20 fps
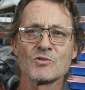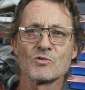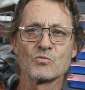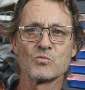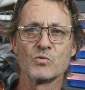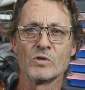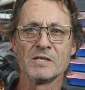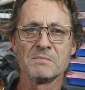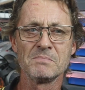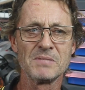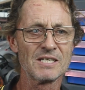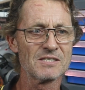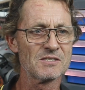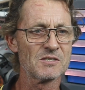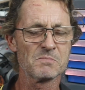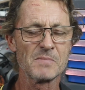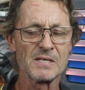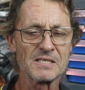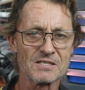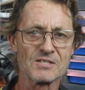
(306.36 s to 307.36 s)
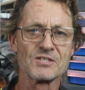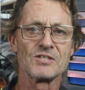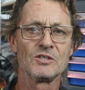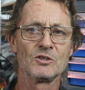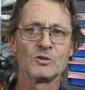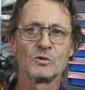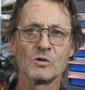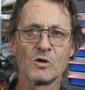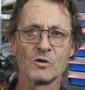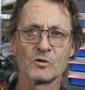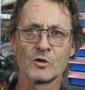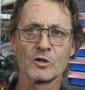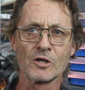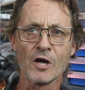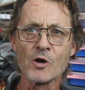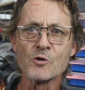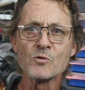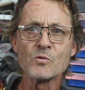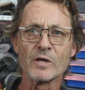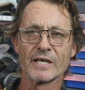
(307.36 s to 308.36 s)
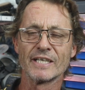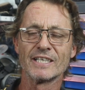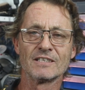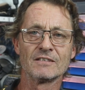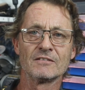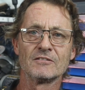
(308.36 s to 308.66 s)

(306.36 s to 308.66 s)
is weird because it's meant to seal on an O-ring.